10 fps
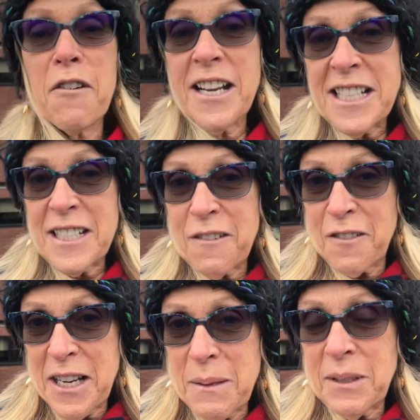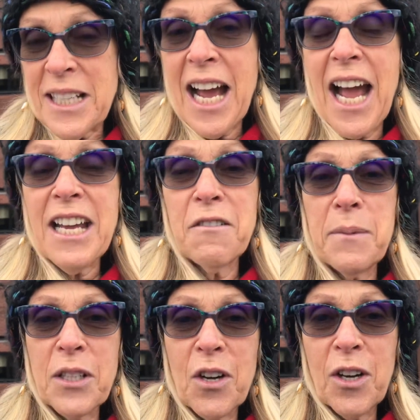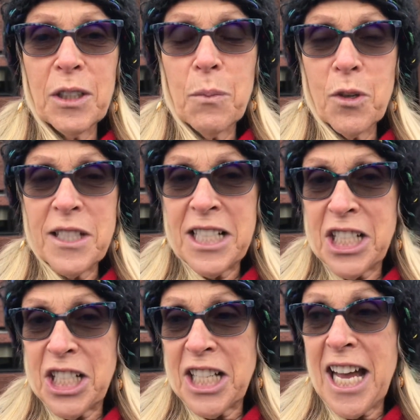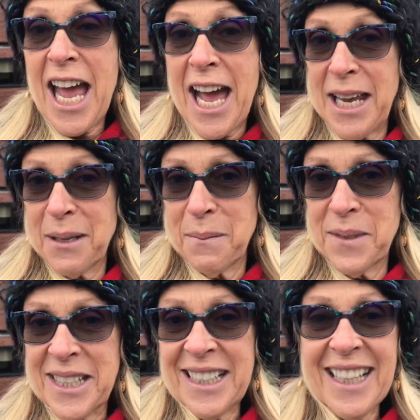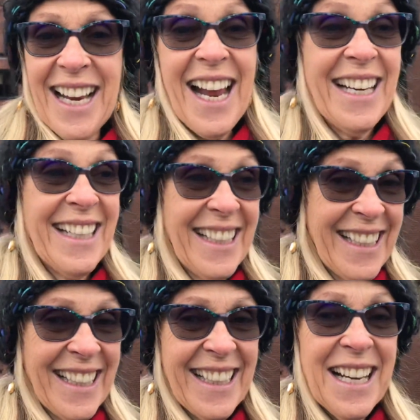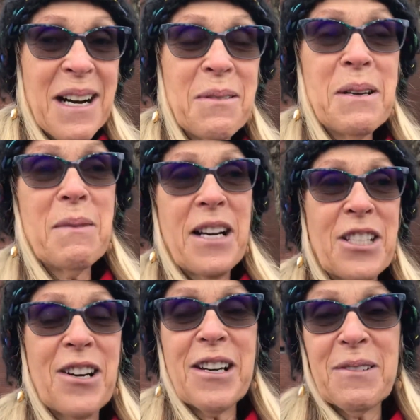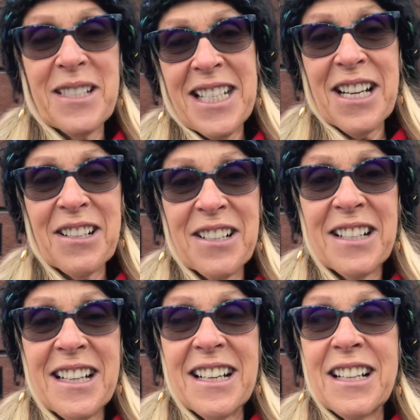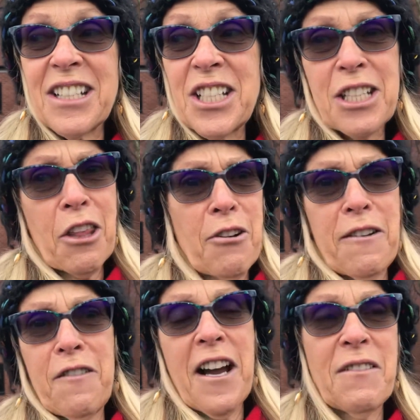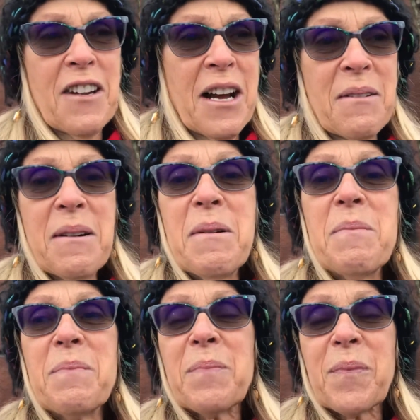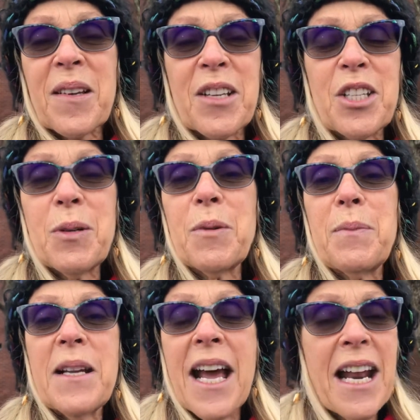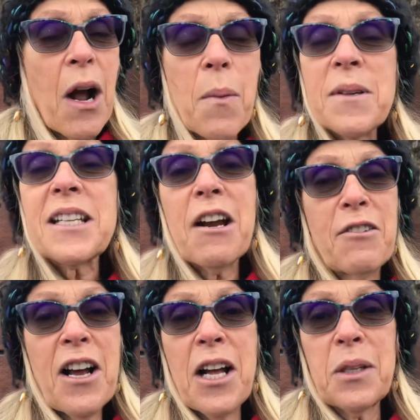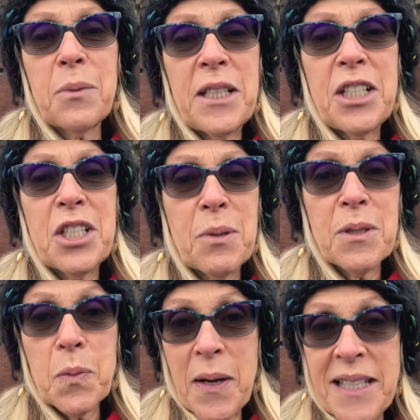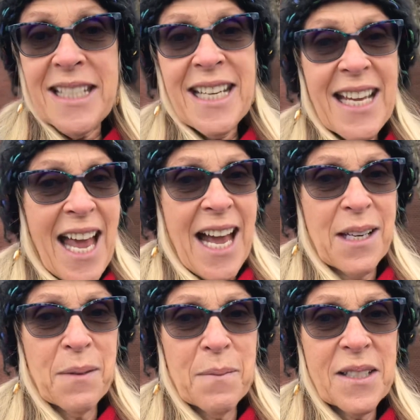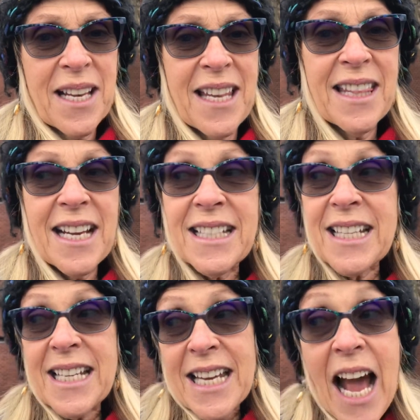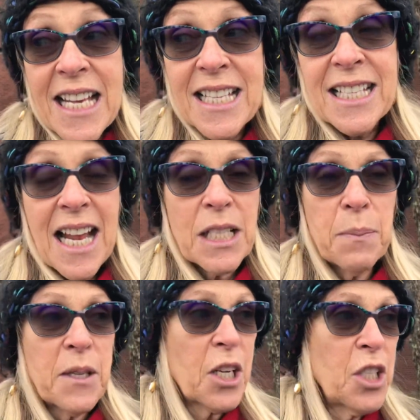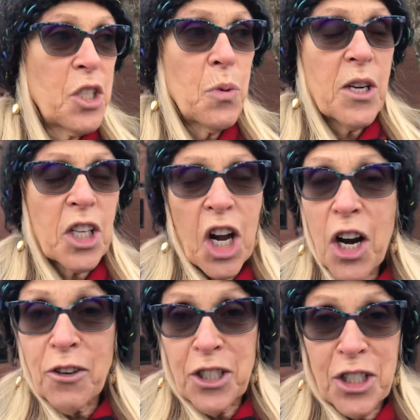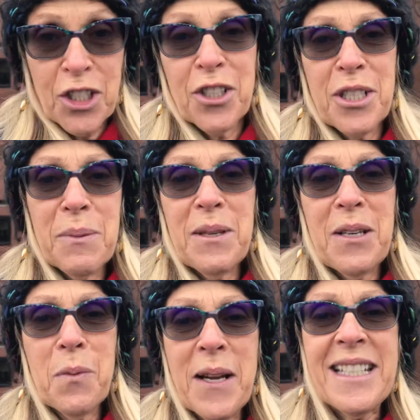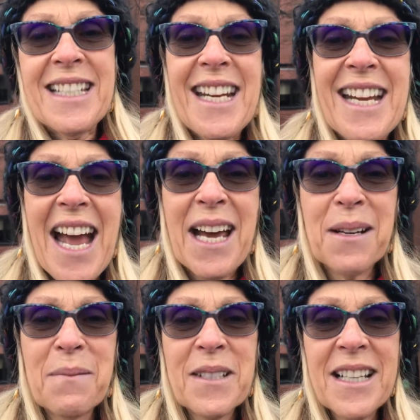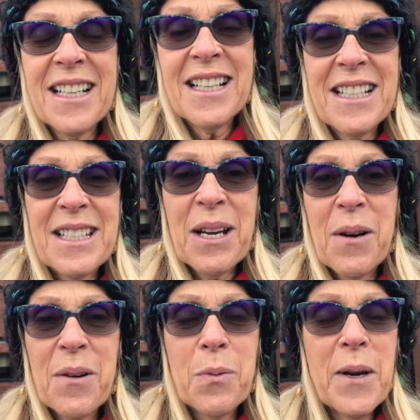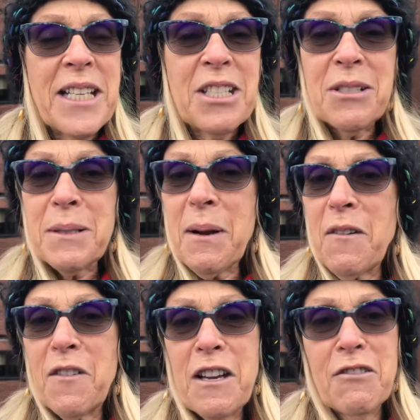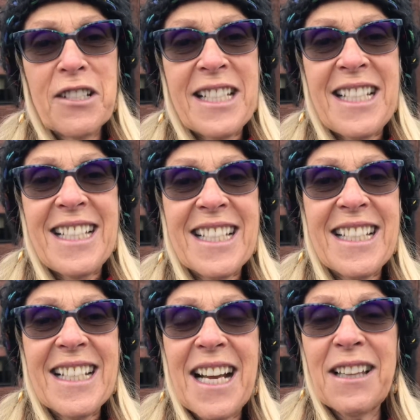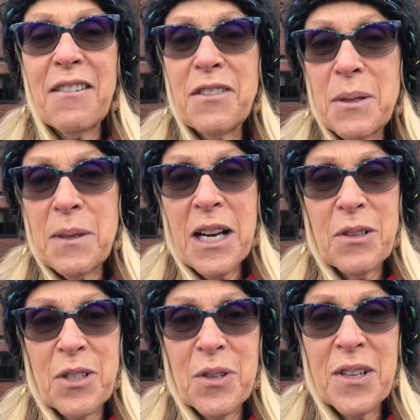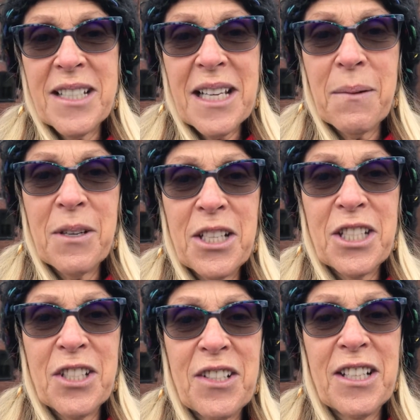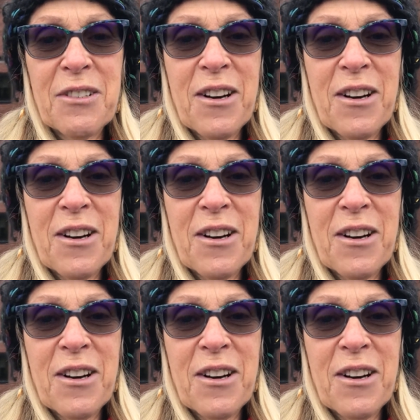friends and family, I have been called Morticia Adams. When my daughter was younger, she's 35 now, she would be at almost every Halloween, she was Wednesday Addams. And they said, yes, that's because you encouraged her to be Wednesday Addams. So winter's my favorite season. I love to be outdoors. I'm going to turn it